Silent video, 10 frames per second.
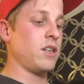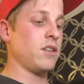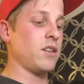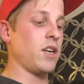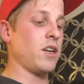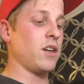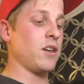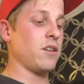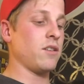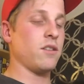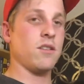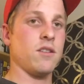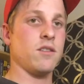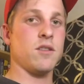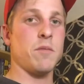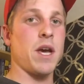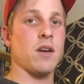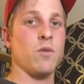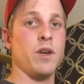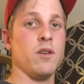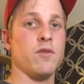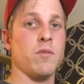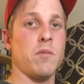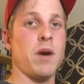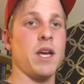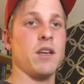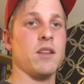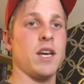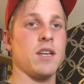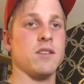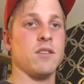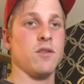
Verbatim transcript: is a uh, just a back wheel from a bike that has